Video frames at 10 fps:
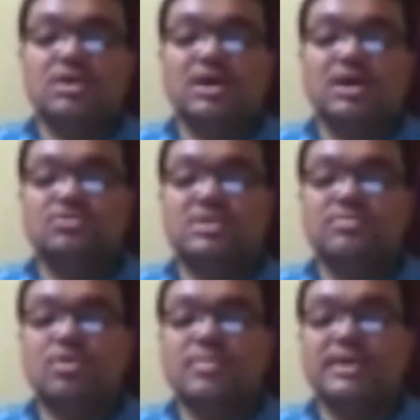to the
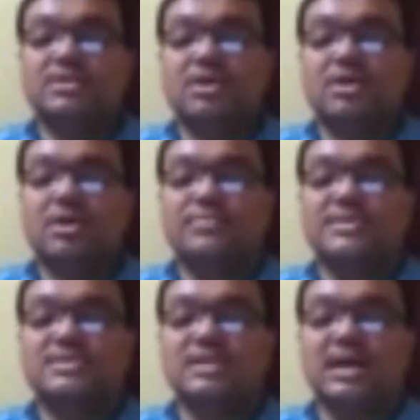moment of
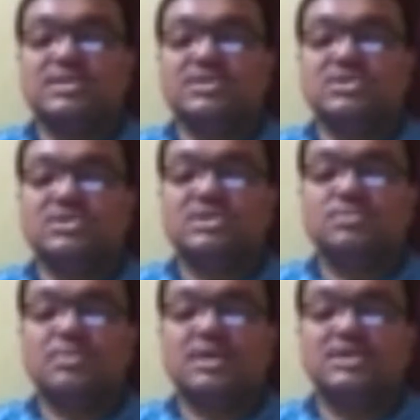his last
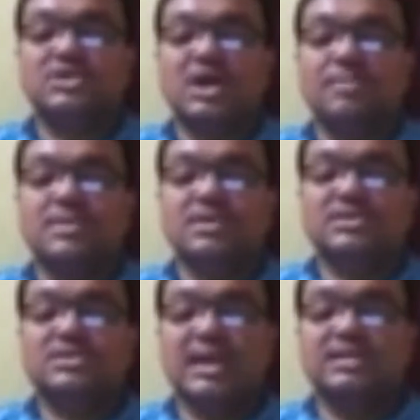desperate jump,
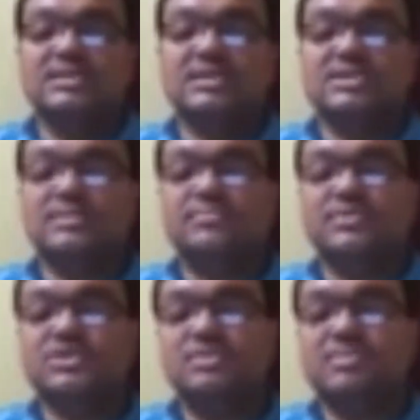challenges the
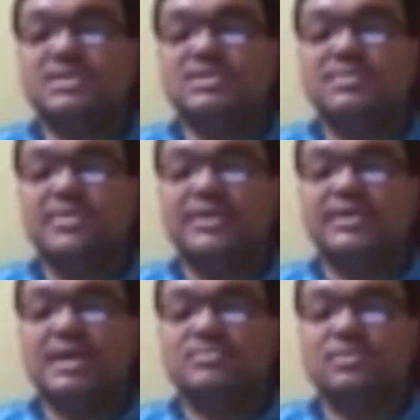fishermen 7
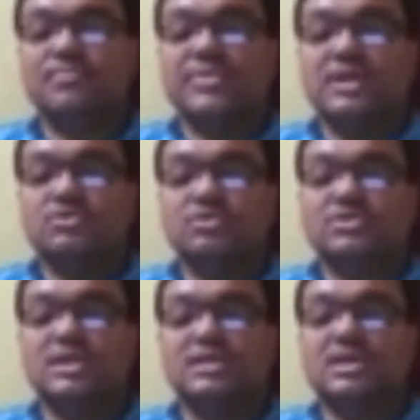times. So
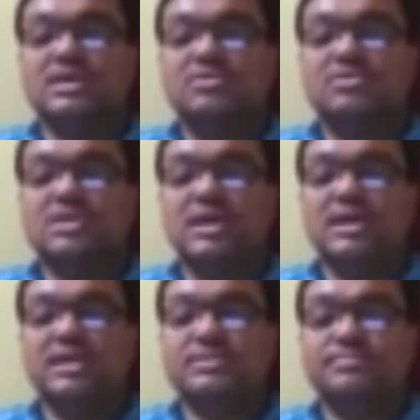Santiago
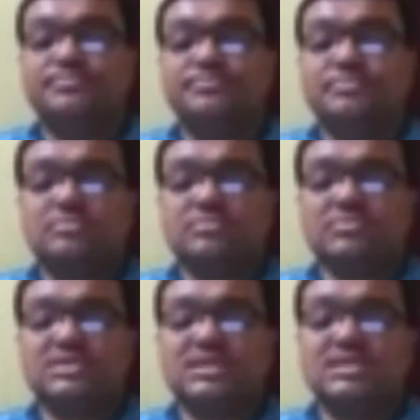kills
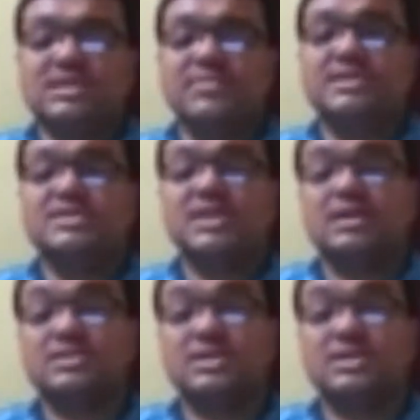7 sharks.